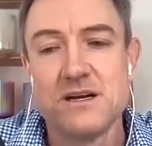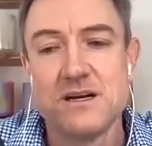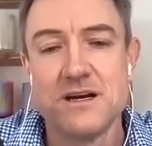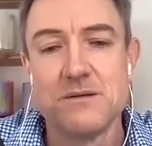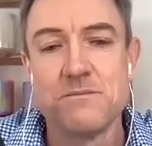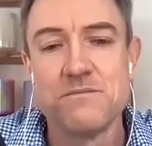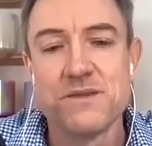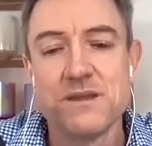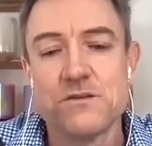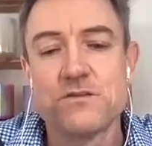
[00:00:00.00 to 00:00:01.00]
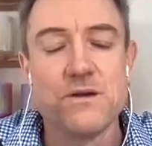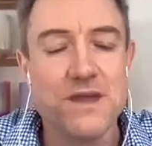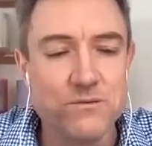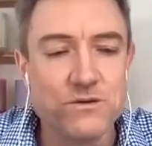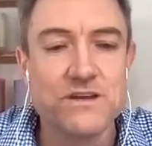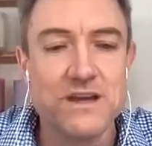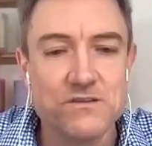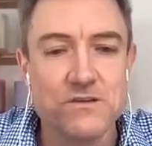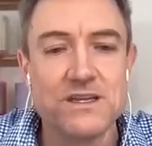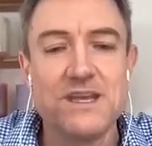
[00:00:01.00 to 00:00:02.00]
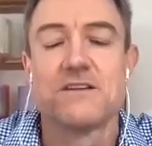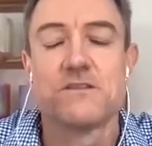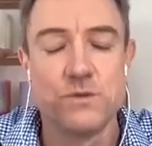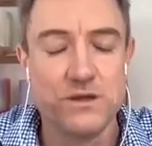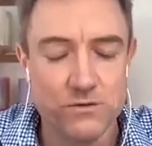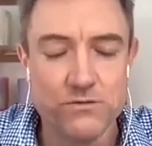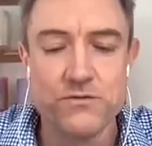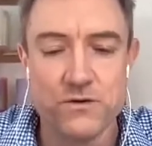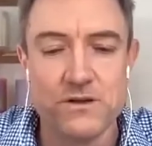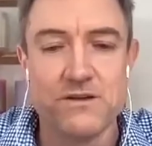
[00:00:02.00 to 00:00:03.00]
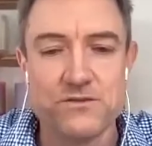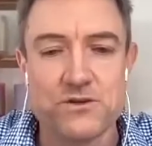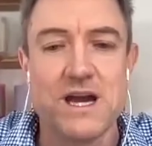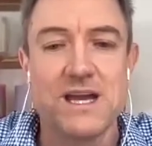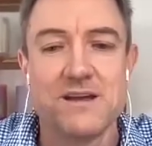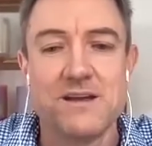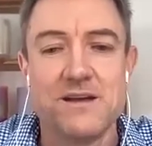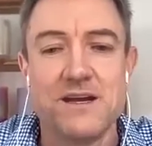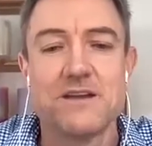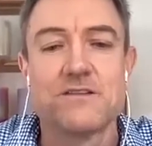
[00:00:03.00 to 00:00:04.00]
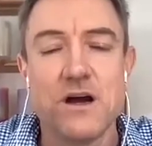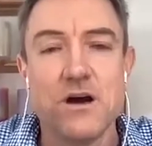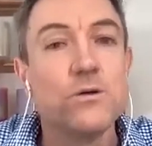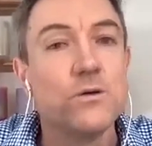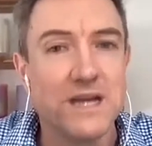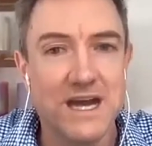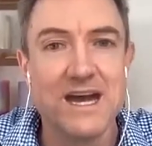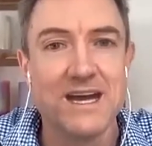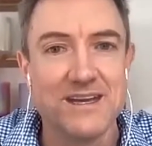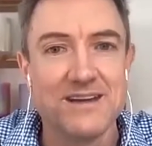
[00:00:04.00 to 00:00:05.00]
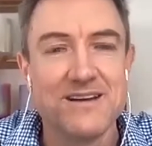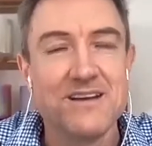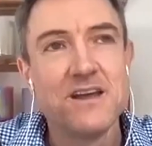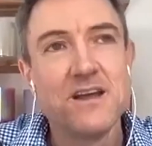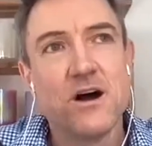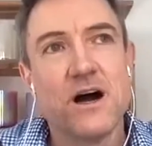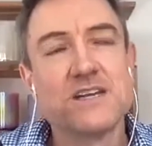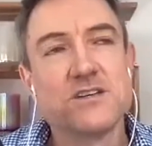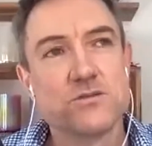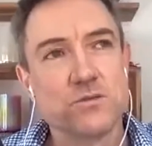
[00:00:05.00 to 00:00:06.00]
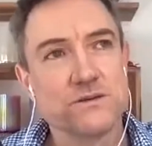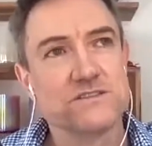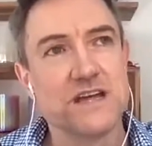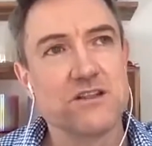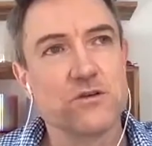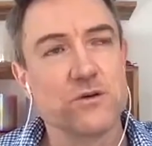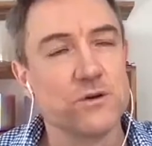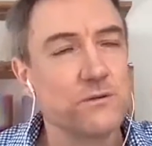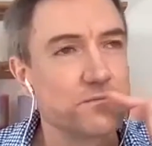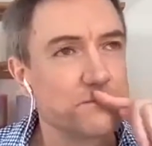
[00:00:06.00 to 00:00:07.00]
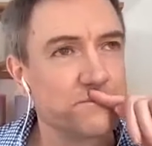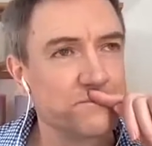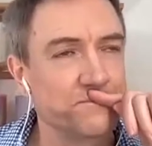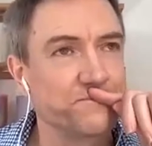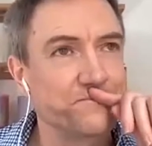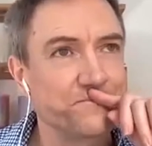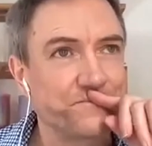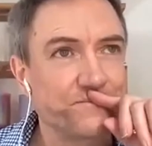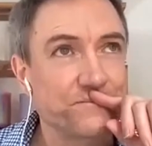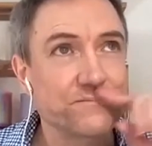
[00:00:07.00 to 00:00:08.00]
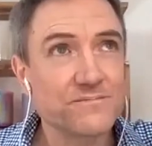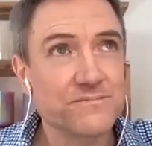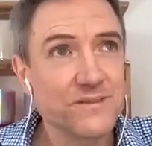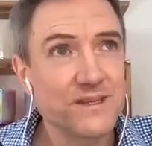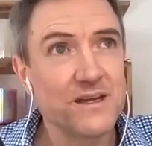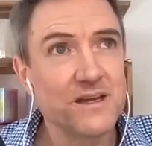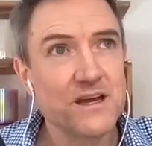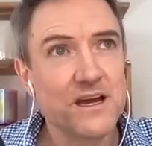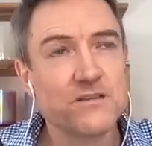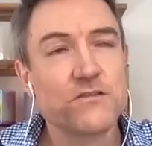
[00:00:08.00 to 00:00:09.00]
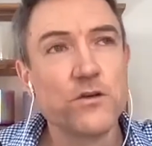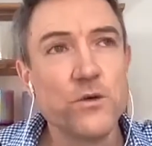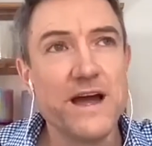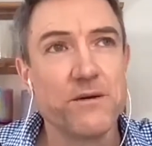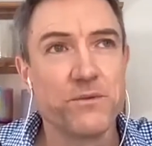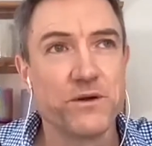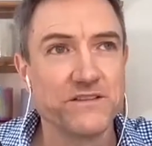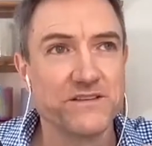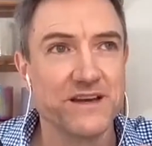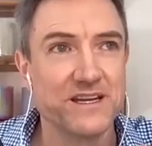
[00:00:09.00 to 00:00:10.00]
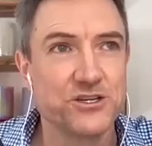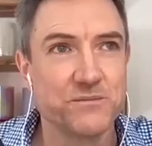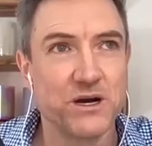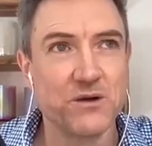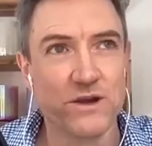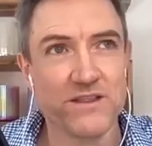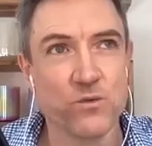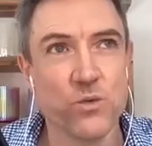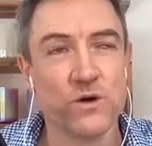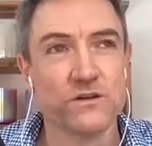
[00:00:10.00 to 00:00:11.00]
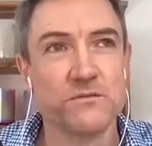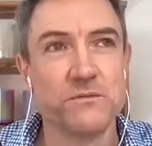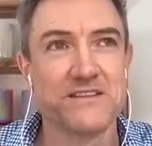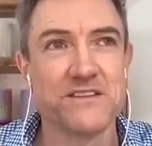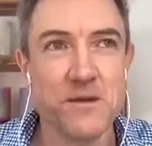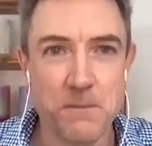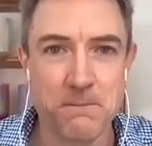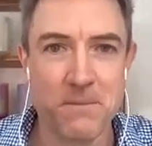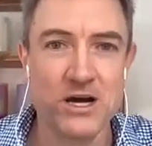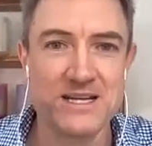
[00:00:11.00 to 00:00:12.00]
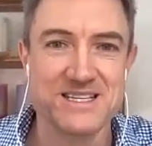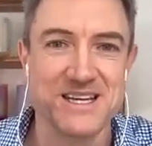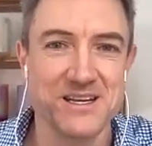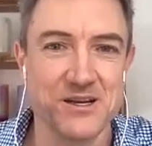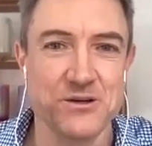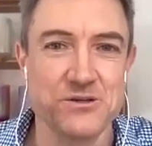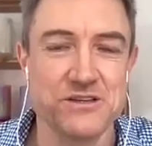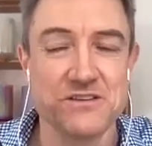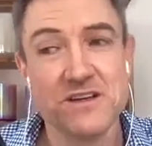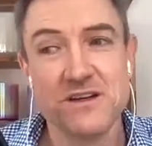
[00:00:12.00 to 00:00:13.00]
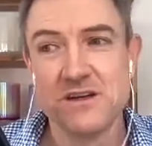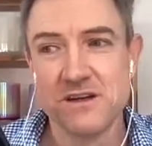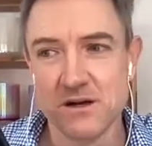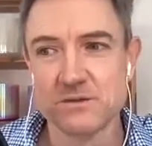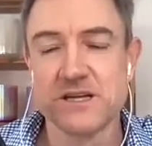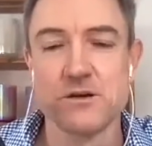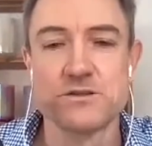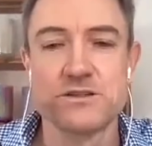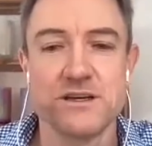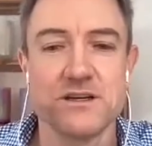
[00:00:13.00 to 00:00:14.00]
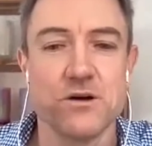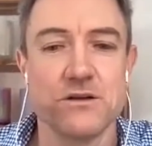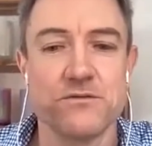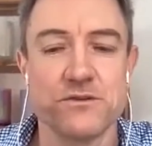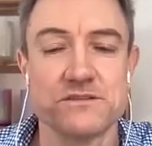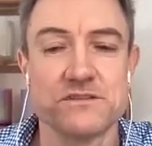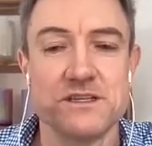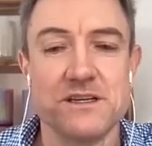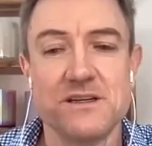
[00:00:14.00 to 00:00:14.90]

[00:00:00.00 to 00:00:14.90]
So that was excellent. Yes, we all fall off track, and it's okay. I just sat through a 2-hour presentation by one of the world's best mindset coaches I was hosting a conference,